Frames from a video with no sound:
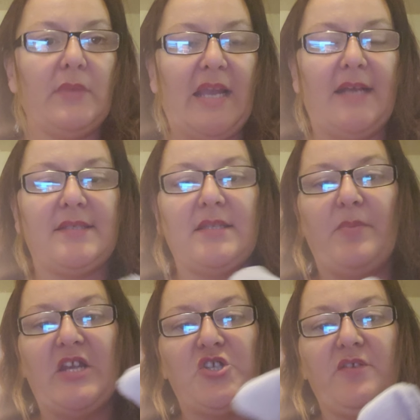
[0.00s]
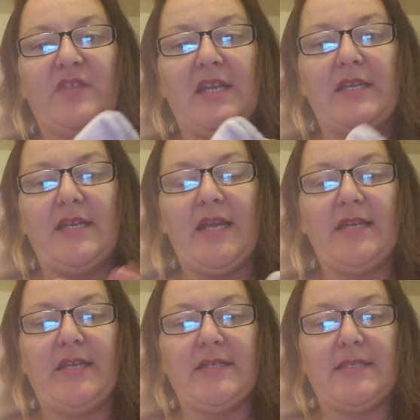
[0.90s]
Ask the patient if they need
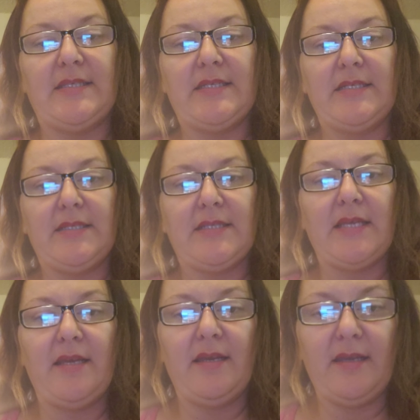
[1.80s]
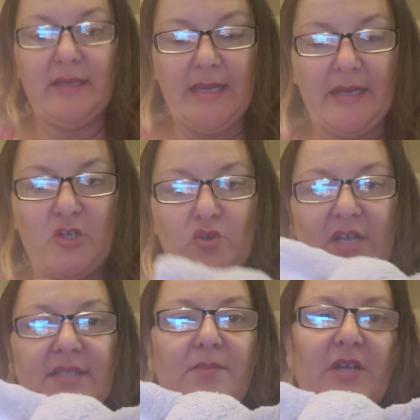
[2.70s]
any assistance getting
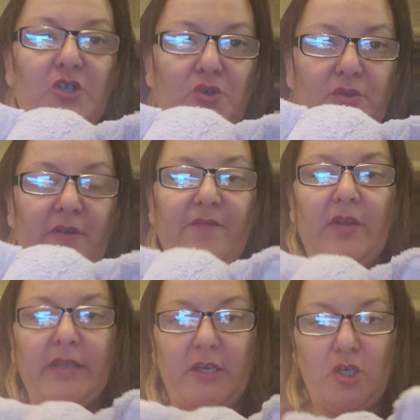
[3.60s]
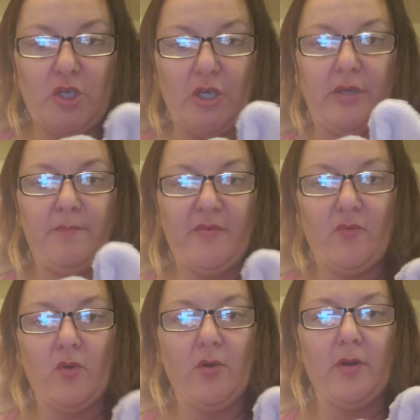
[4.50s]
dressed, make sure they're feeling good
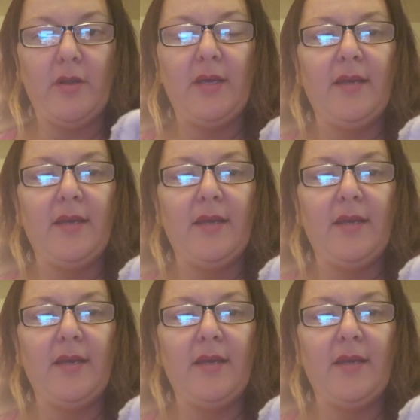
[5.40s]
before